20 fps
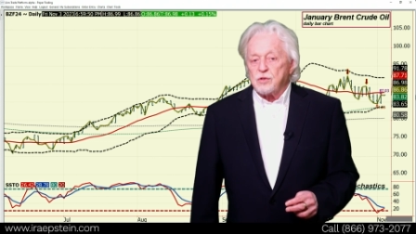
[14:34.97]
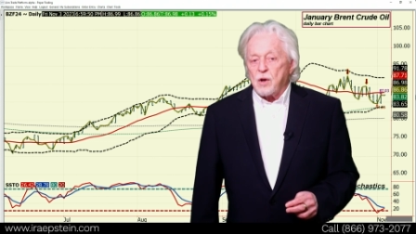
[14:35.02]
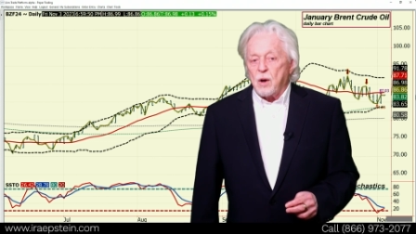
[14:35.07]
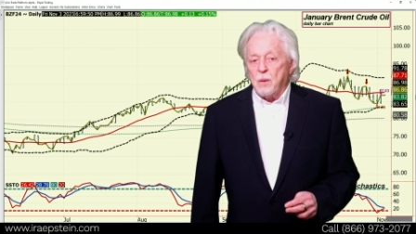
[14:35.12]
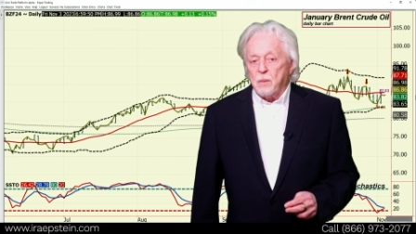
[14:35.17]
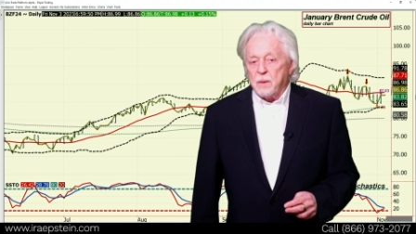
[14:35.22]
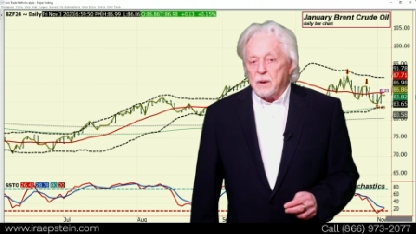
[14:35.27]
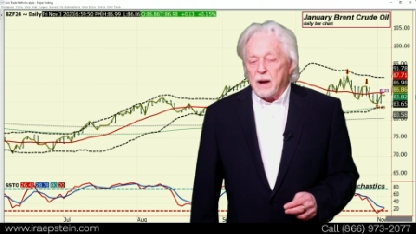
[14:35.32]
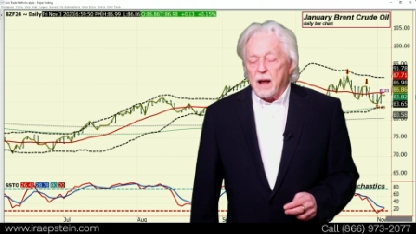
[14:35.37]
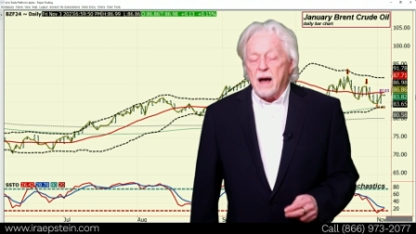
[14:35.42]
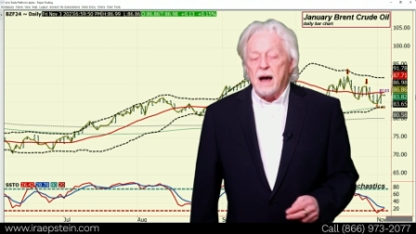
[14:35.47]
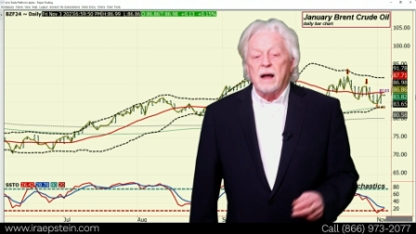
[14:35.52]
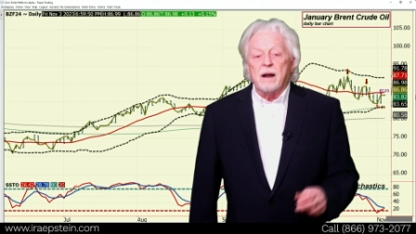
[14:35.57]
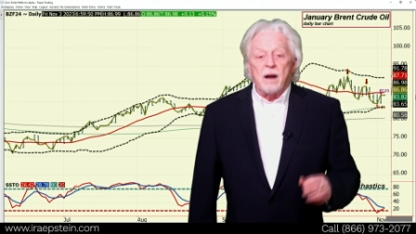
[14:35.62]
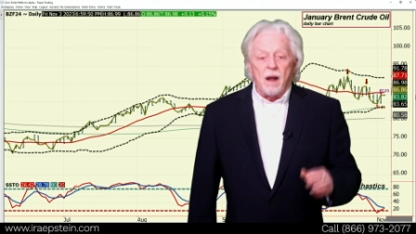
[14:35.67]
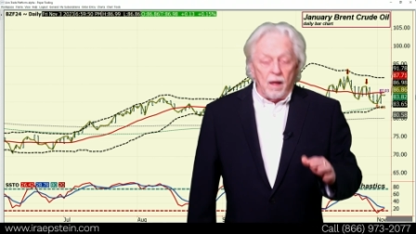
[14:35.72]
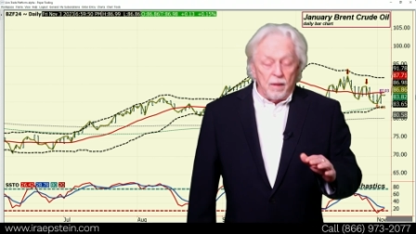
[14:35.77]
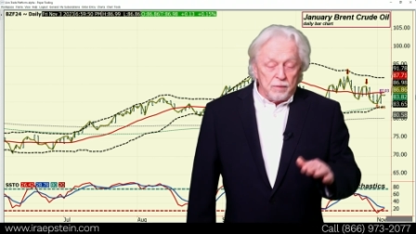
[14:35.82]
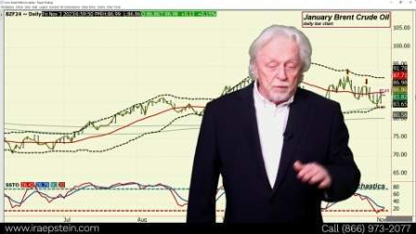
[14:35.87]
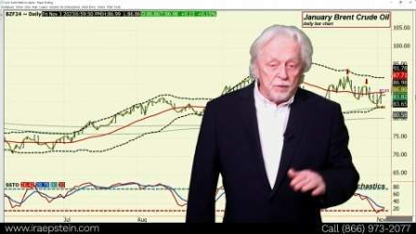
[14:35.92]
going on
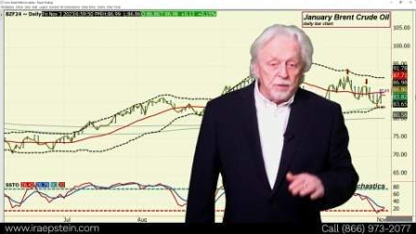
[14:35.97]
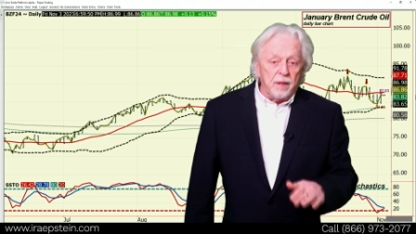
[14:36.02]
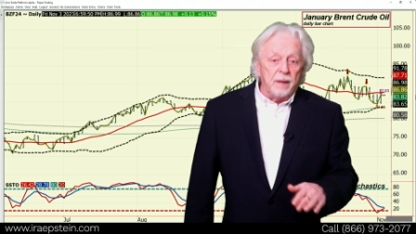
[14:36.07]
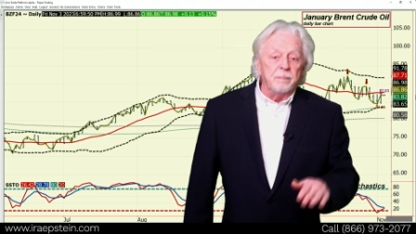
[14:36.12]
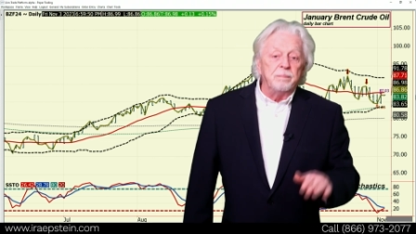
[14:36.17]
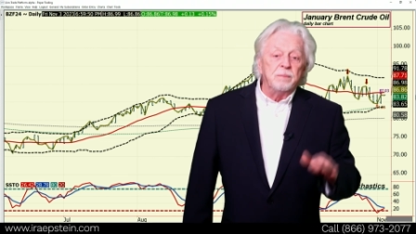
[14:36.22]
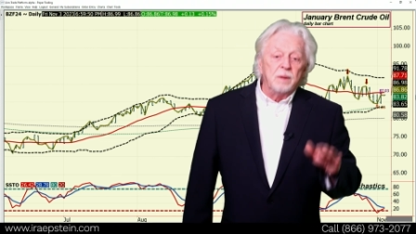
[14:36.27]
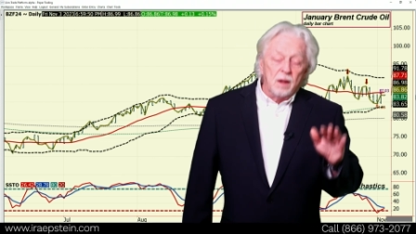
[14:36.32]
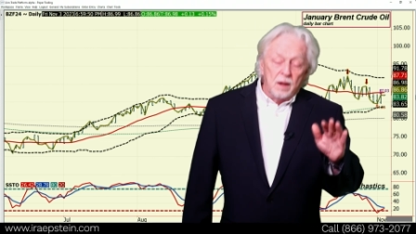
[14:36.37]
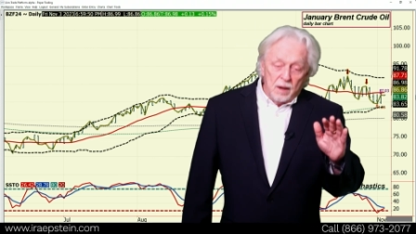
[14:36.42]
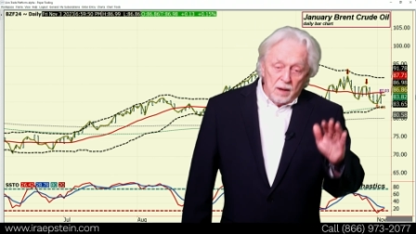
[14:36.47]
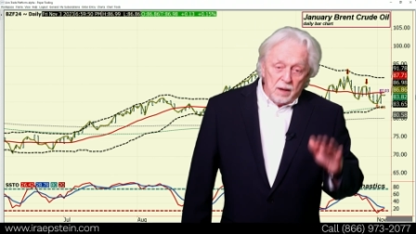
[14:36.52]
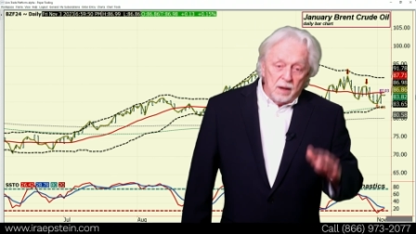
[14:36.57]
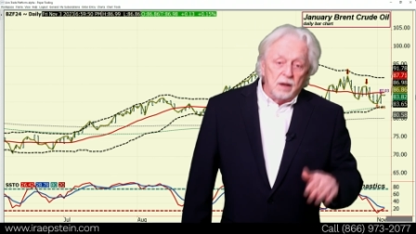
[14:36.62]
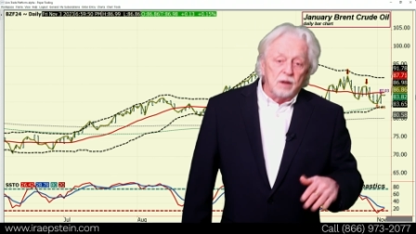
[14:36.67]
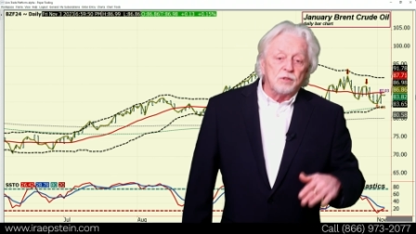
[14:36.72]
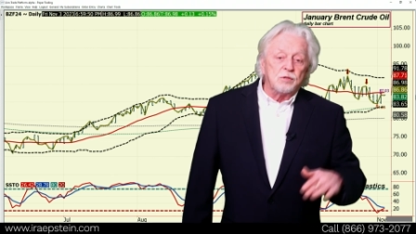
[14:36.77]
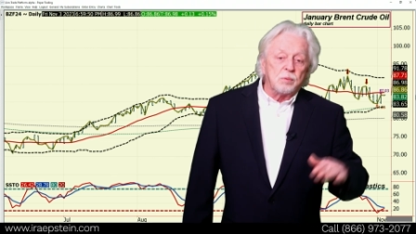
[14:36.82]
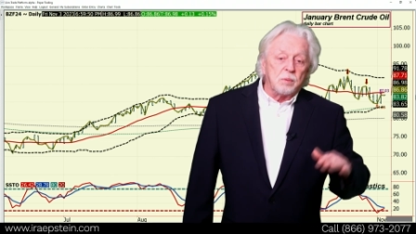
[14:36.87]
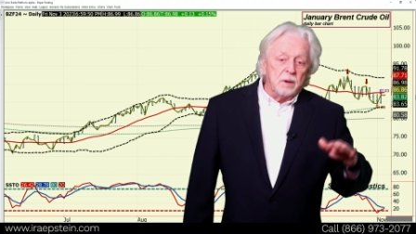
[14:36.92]
other than
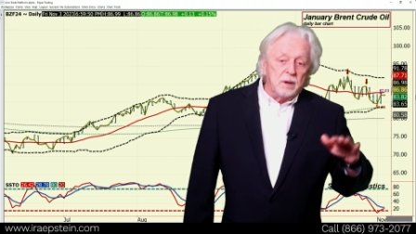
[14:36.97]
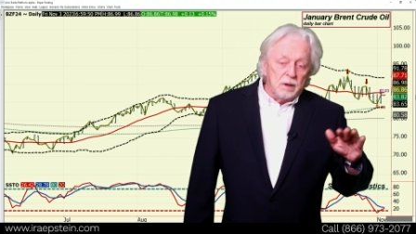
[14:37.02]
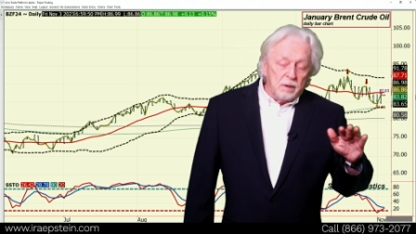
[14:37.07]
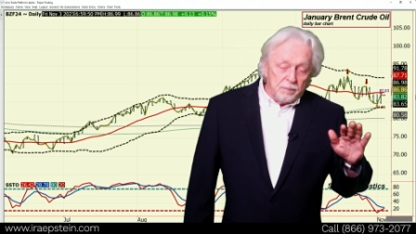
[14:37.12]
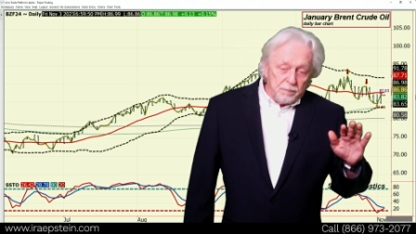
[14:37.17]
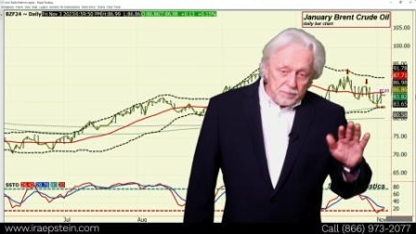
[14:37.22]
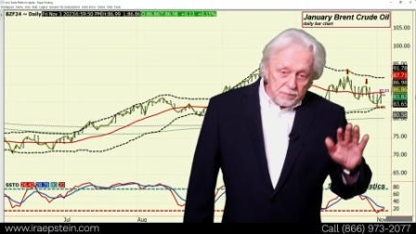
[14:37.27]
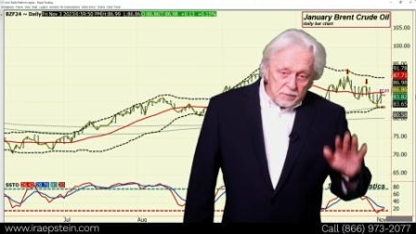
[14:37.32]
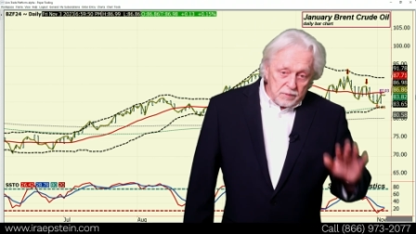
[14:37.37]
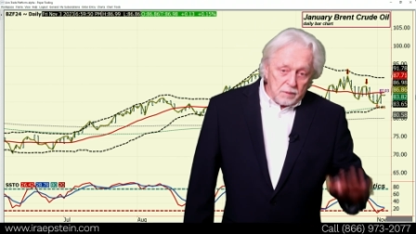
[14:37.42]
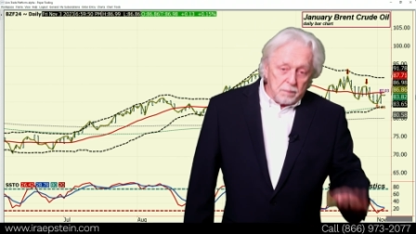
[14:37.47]
Israel,